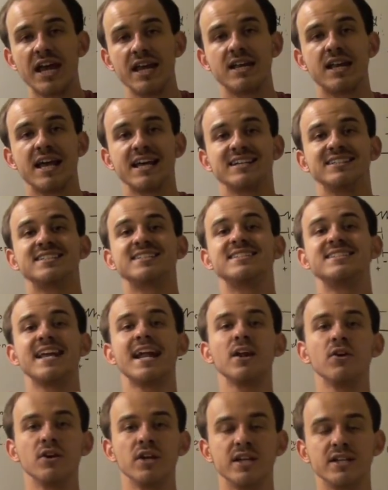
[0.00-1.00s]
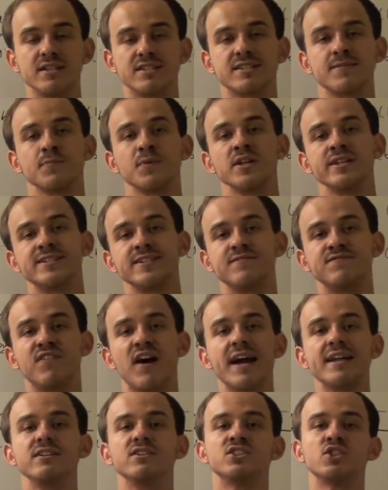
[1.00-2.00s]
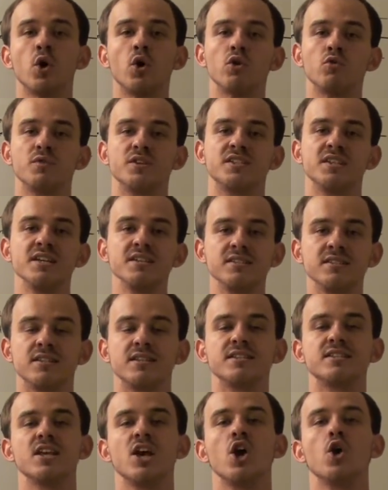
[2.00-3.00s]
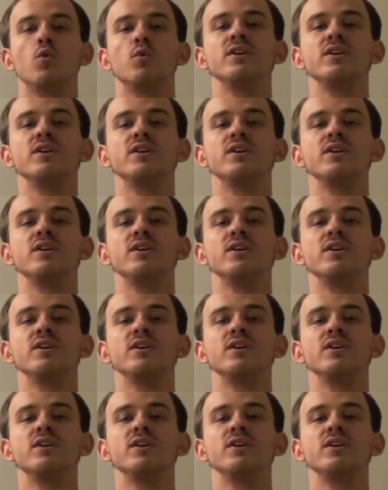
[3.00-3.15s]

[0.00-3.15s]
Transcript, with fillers: in series to find the total resistance,